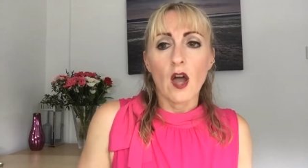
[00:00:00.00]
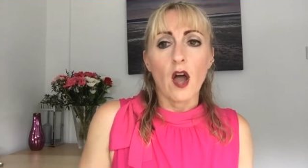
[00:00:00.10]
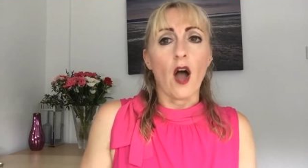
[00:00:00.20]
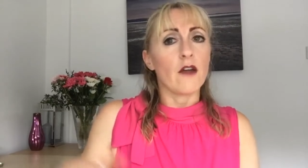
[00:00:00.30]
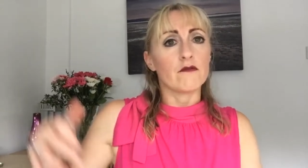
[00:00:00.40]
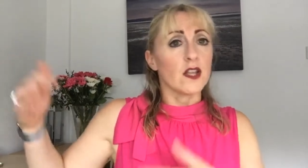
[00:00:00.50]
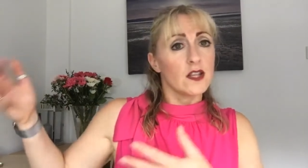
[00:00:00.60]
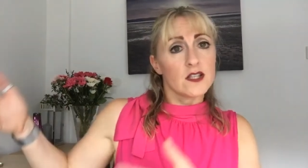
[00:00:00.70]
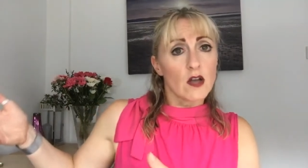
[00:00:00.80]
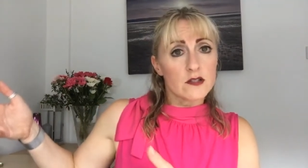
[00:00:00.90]
I've written
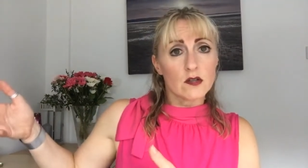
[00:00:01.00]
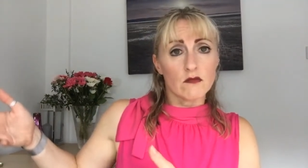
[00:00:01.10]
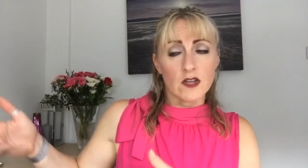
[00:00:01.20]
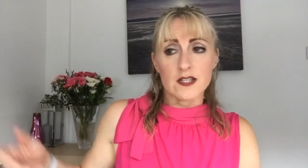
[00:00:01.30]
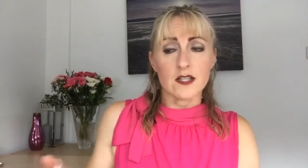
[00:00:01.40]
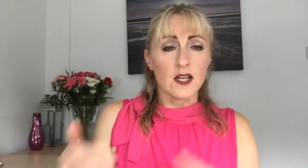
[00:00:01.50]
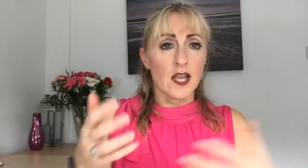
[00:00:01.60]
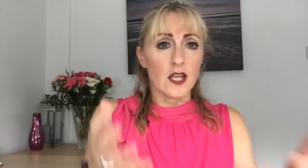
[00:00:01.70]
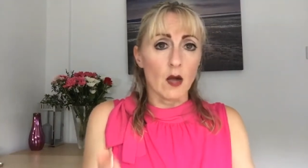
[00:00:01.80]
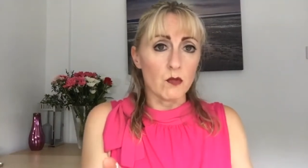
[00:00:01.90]
this article
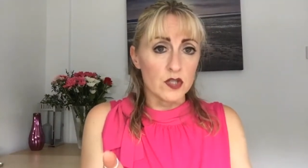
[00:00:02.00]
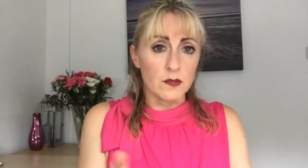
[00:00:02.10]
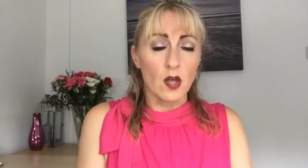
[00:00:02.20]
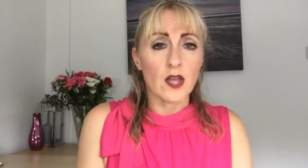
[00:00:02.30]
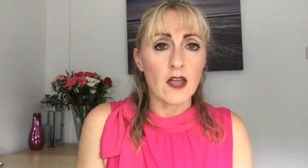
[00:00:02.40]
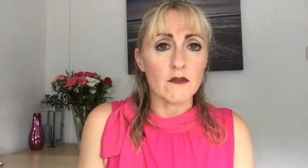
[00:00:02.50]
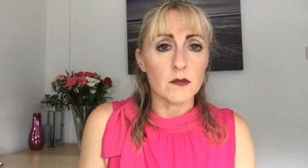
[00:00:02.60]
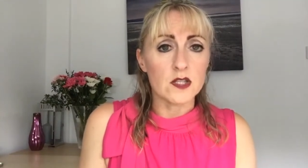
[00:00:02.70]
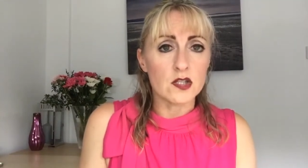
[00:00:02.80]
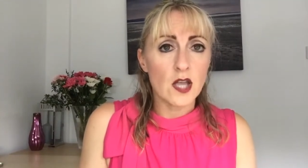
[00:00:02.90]
recently, would it be okay for me
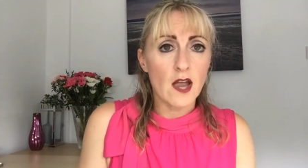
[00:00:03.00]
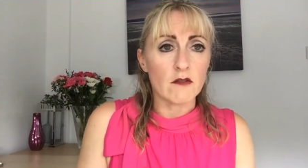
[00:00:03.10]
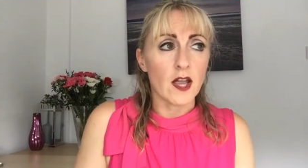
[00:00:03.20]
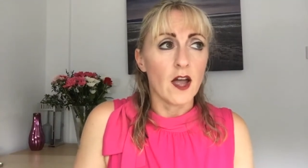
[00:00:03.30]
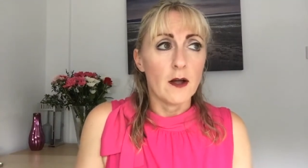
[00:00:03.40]
to share it?